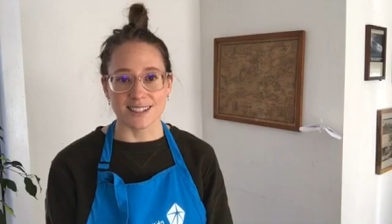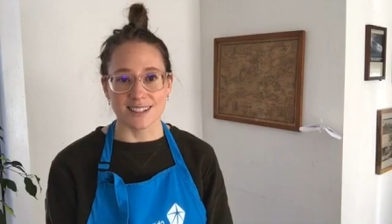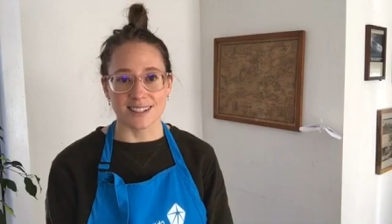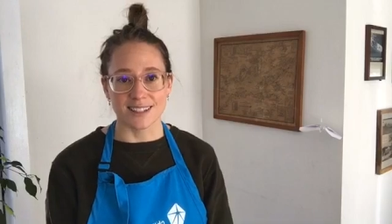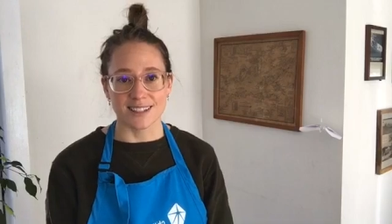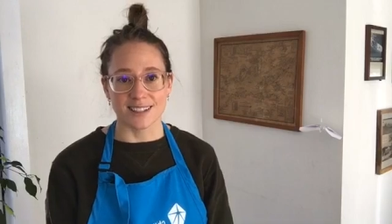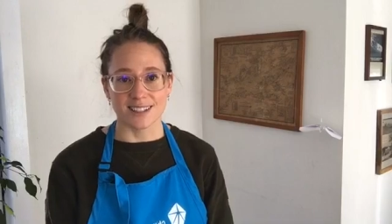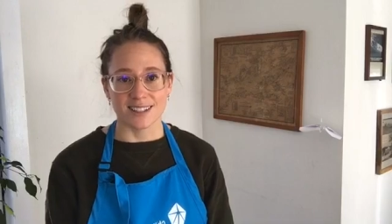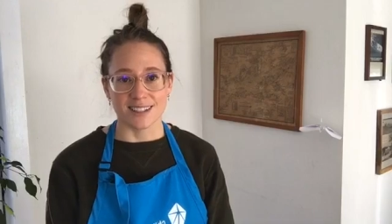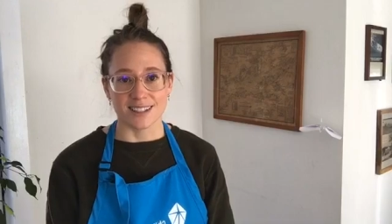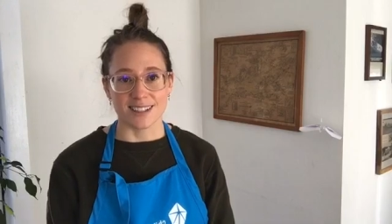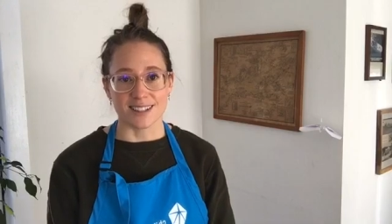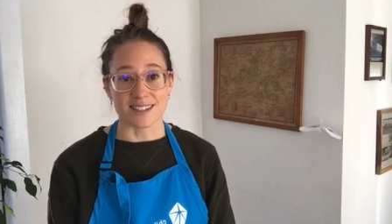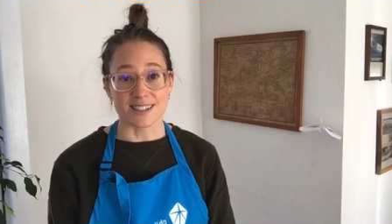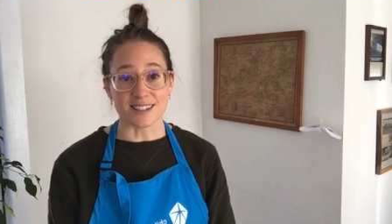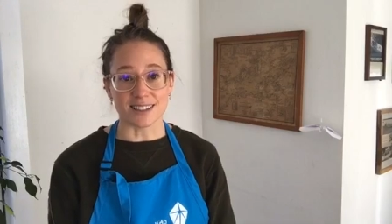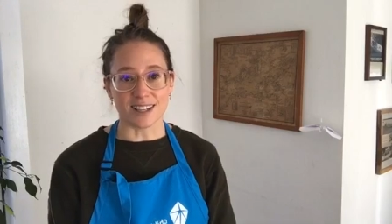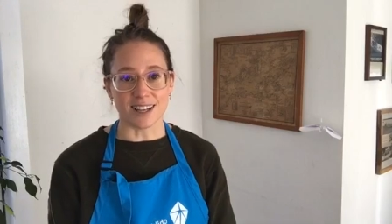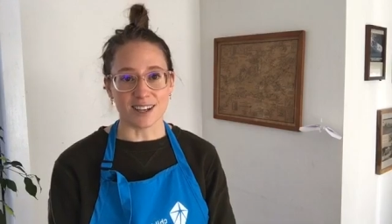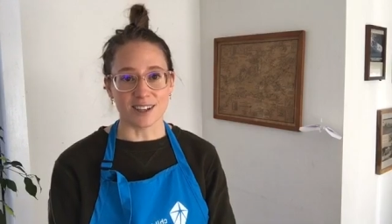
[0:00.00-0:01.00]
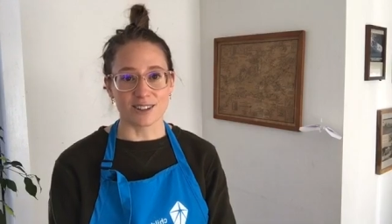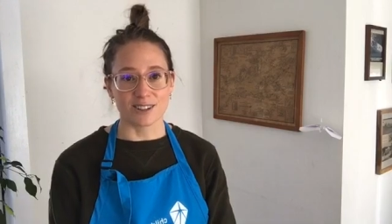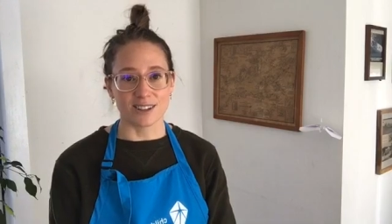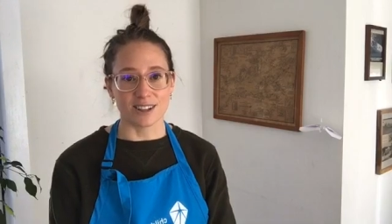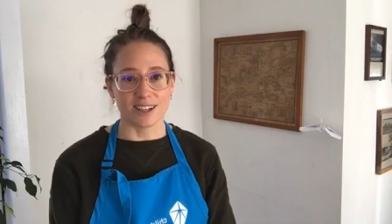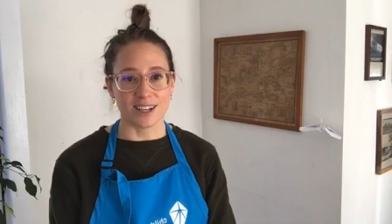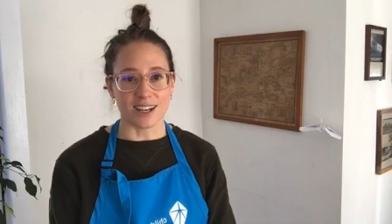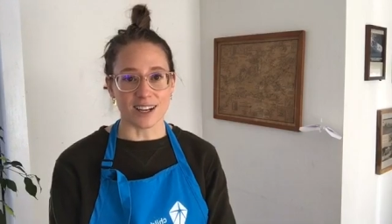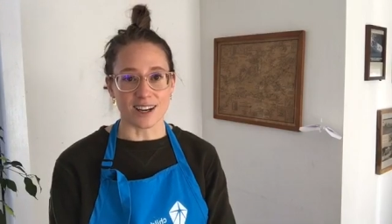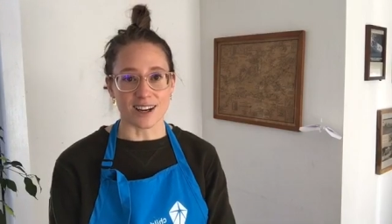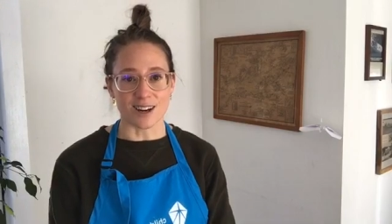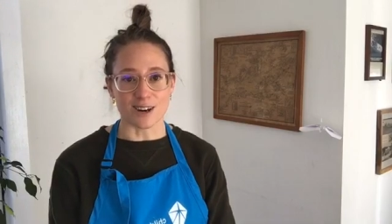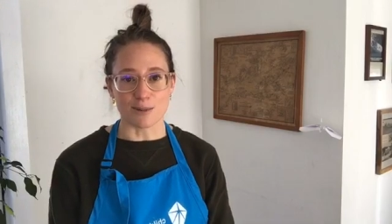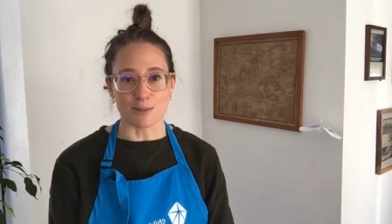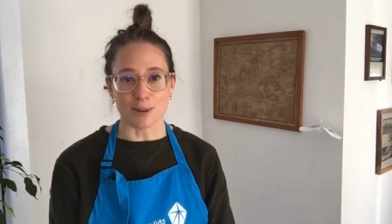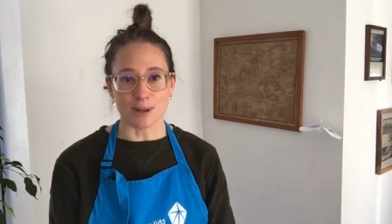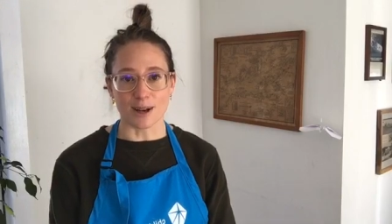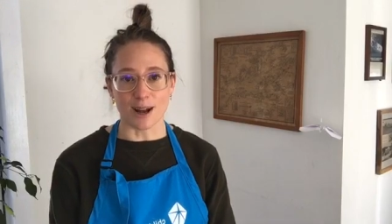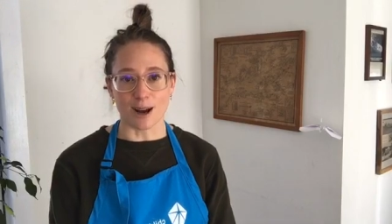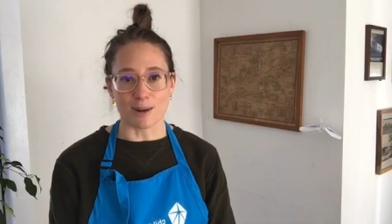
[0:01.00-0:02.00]
It's lighter than air, but not
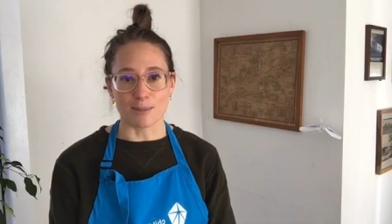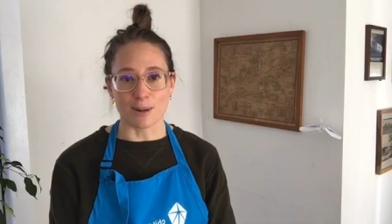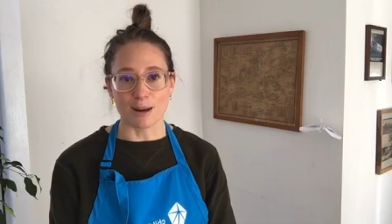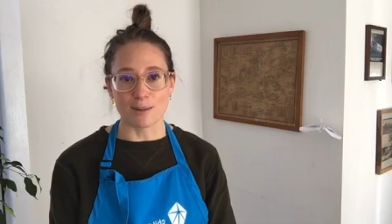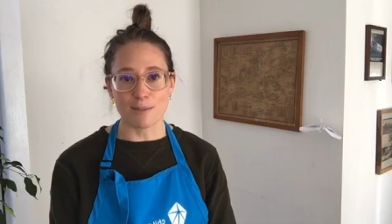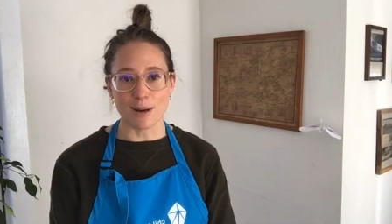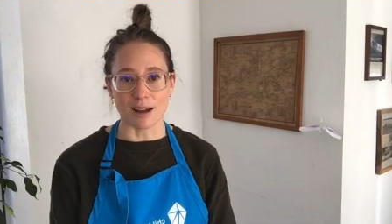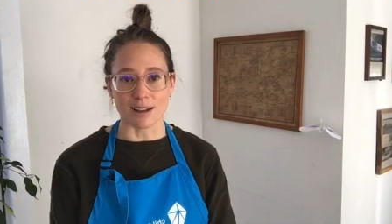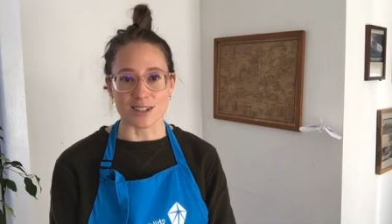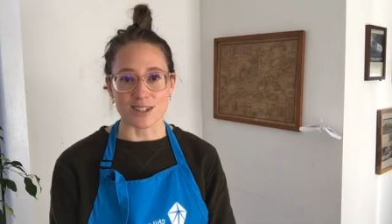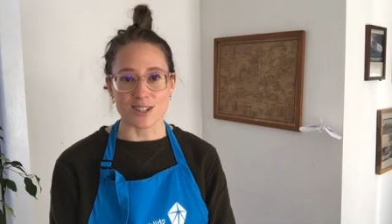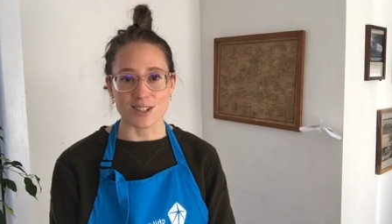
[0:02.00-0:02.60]
by much.